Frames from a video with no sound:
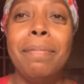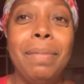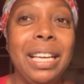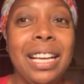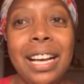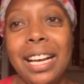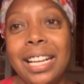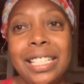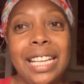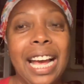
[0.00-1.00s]

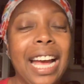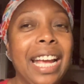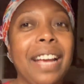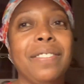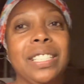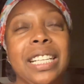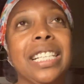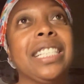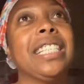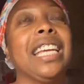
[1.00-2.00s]
because I have
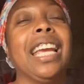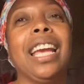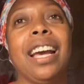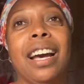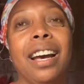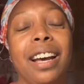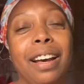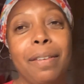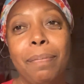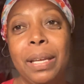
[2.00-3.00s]
just
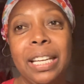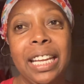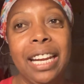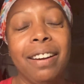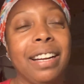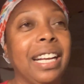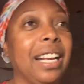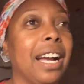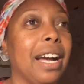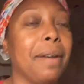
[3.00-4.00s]
uh, been
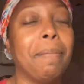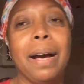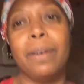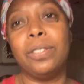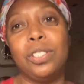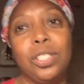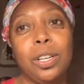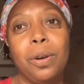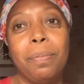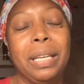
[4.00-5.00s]
hearing about
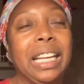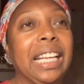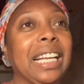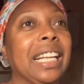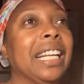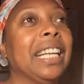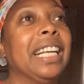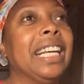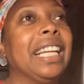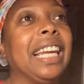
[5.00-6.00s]
so many
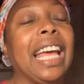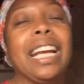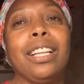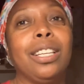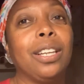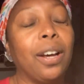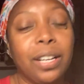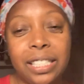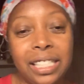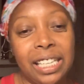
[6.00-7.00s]
like
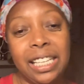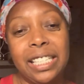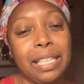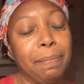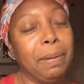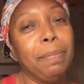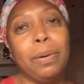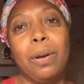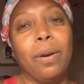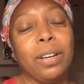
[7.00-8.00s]
losses and people
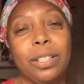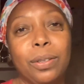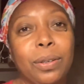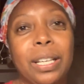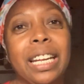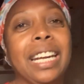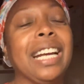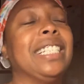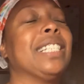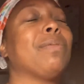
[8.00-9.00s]
going through it. And
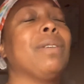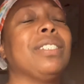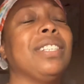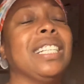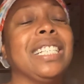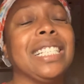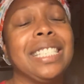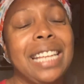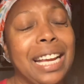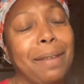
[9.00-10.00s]
I just want you to
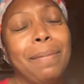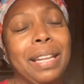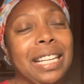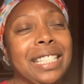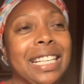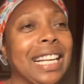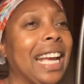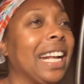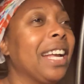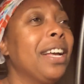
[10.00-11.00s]
just take a minute to
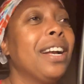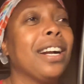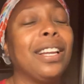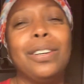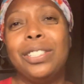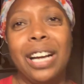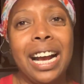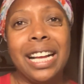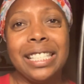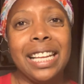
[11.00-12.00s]
like close your
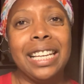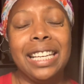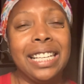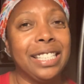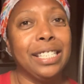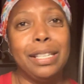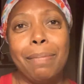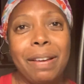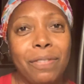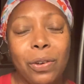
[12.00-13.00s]
eyes and listen to
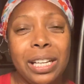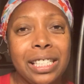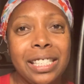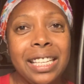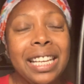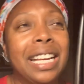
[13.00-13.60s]
my voice